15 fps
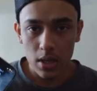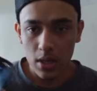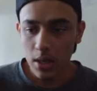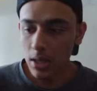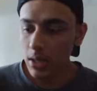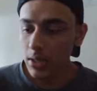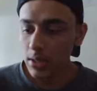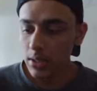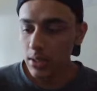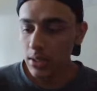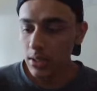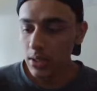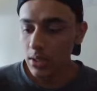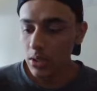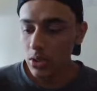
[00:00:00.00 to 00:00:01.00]
it's
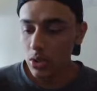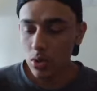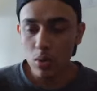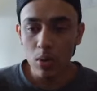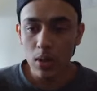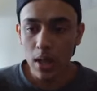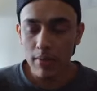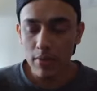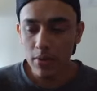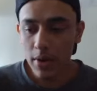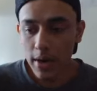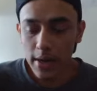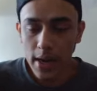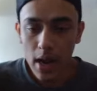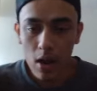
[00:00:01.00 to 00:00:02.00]
2:11
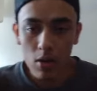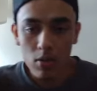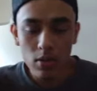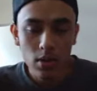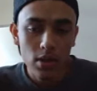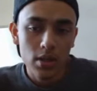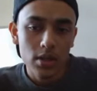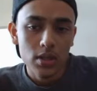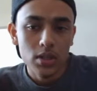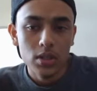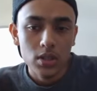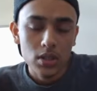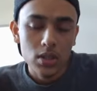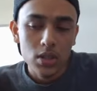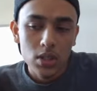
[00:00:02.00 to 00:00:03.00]
right now.
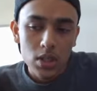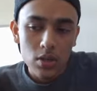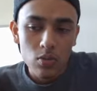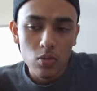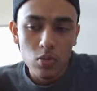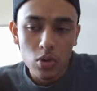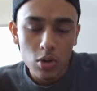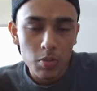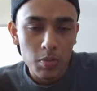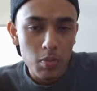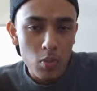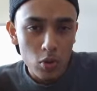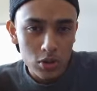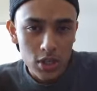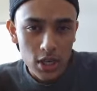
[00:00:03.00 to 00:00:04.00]
We'll
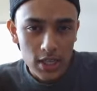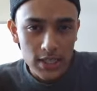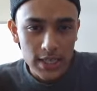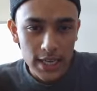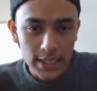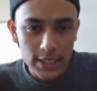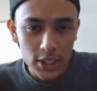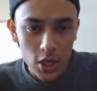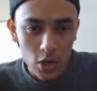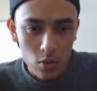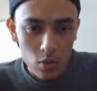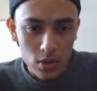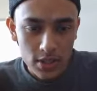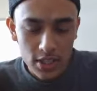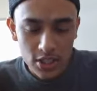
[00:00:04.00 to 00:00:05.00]
most likely get done
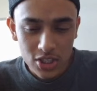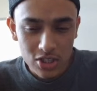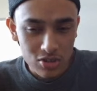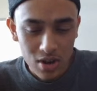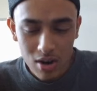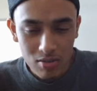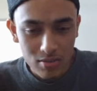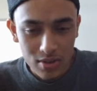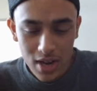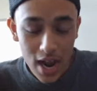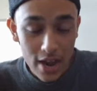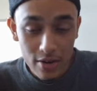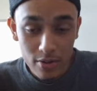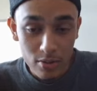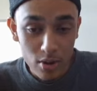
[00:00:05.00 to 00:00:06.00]
with this around
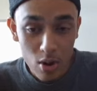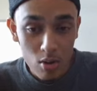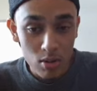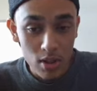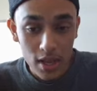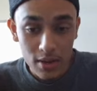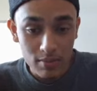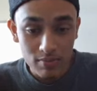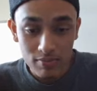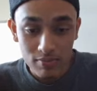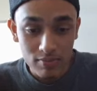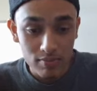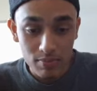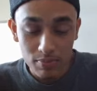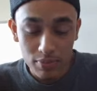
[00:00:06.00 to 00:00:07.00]
I don't know like
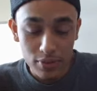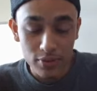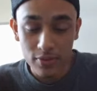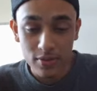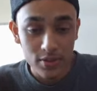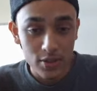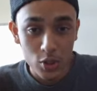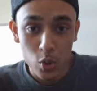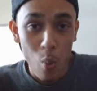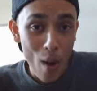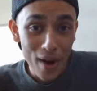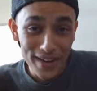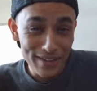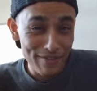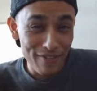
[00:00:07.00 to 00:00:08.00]

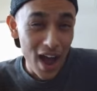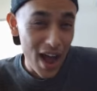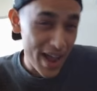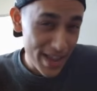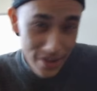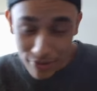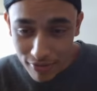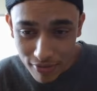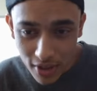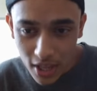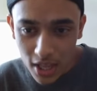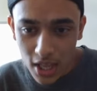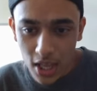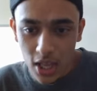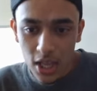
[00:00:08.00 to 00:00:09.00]
25,
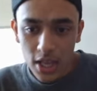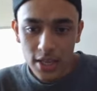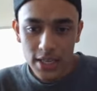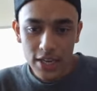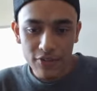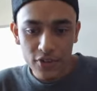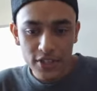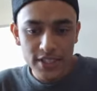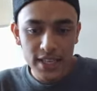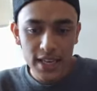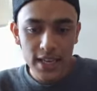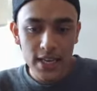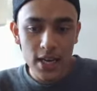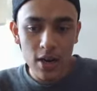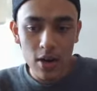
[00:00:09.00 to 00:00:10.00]
give or
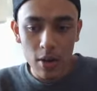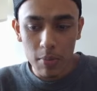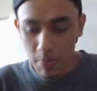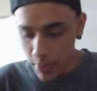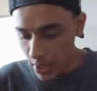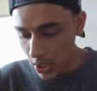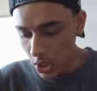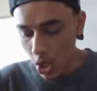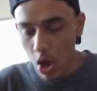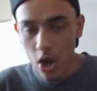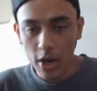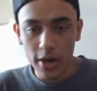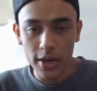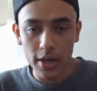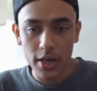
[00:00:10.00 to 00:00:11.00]
take a bit
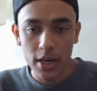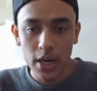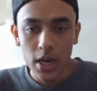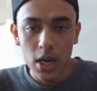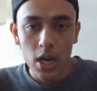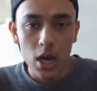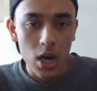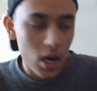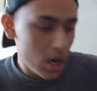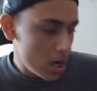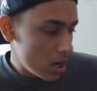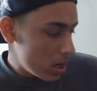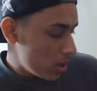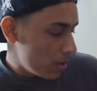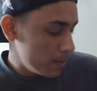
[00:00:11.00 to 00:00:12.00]
longer.
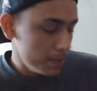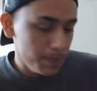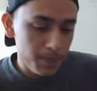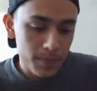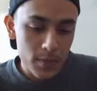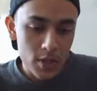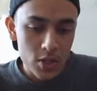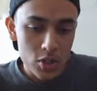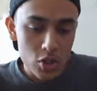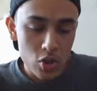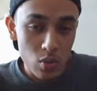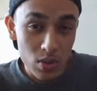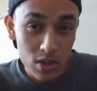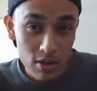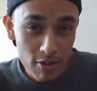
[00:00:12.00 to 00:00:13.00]
Um, so
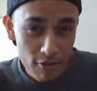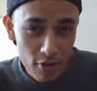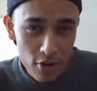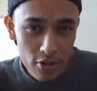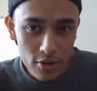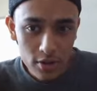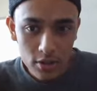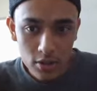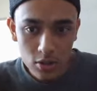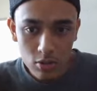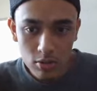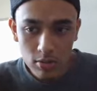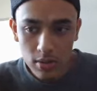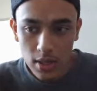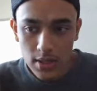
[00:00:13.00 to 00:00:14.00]
without a further ado,
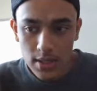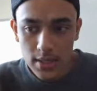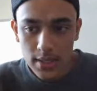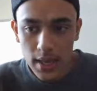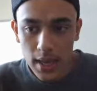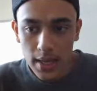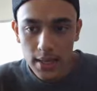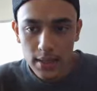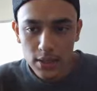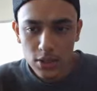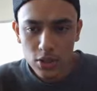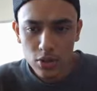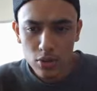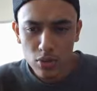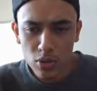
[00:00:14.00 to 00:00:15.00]
let's just get
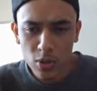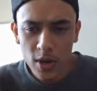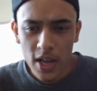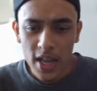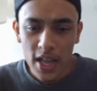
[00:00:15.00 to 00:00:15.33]
into